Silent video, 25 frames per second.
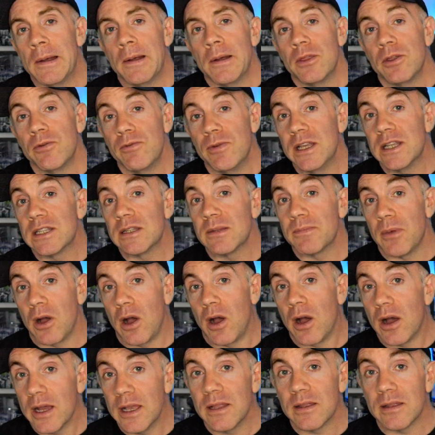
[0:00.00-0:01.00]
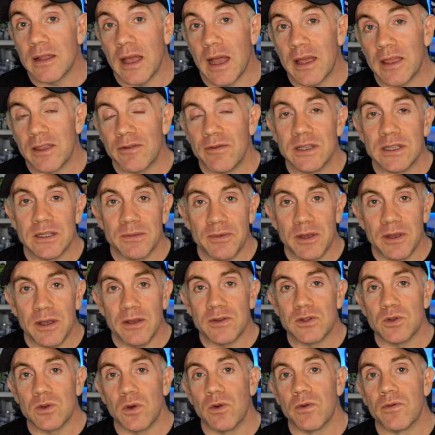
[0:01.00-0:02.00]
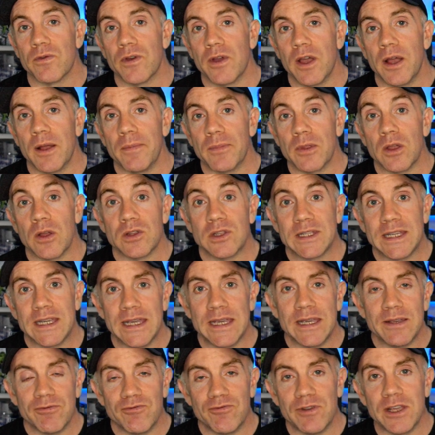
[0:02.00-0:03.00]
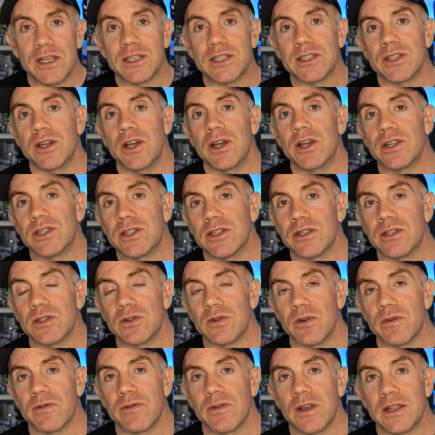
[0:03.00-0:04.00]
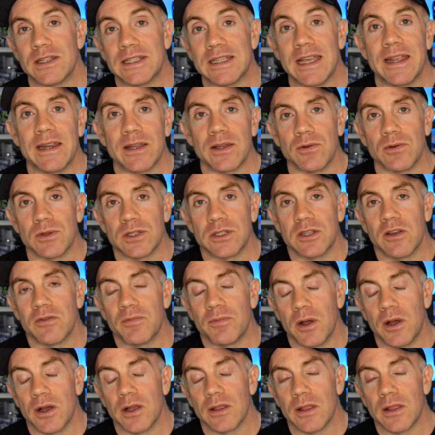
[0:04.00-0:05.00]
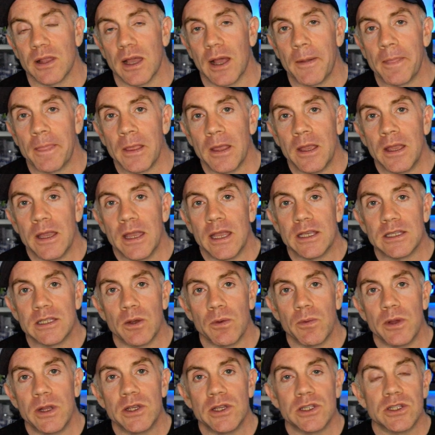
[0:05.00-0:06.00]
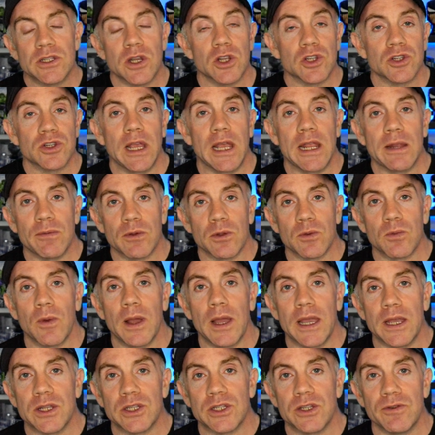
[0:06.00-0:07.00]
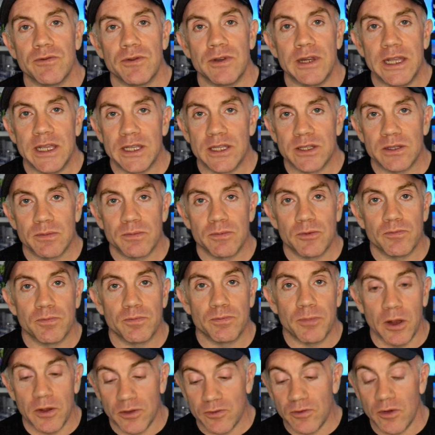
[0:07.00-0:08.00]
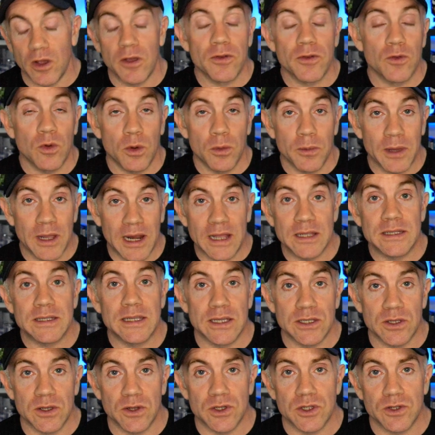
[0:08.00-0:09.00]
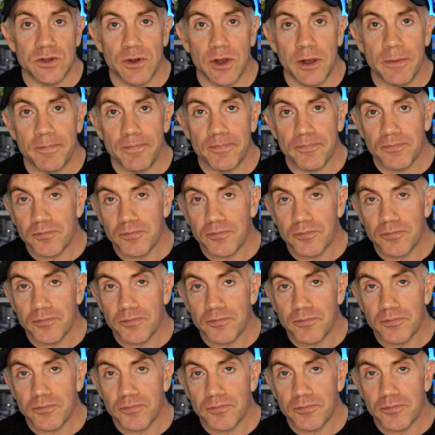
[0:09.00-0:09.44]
The reason behind that, there is a bit of sort of um, t research and sort of uh, technical stuff behind that, is that when you start training with weights, you release both growth hormone and testosterone